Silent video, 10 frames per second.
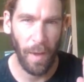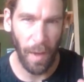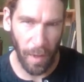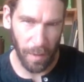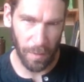
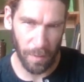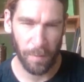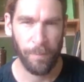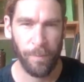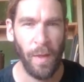
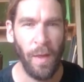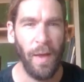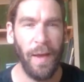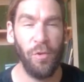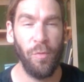and
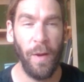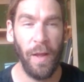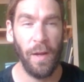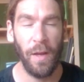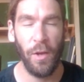
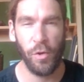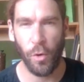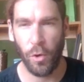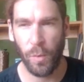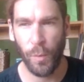explain in
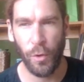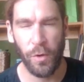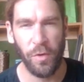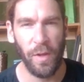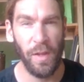your own
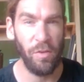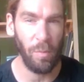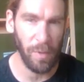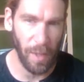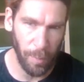words in
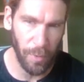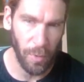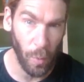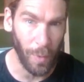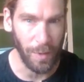some
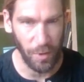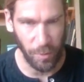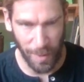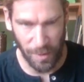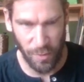depth what this
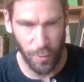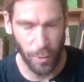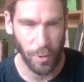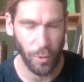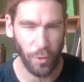meant for
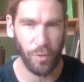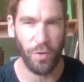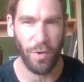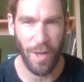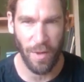the use of
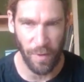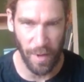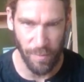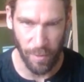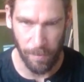slave
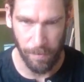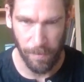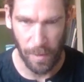labor.